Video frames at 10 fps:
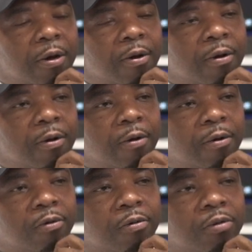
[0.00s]
Uh,
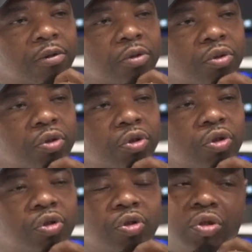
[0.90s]

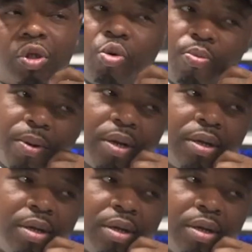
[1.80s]
stupid.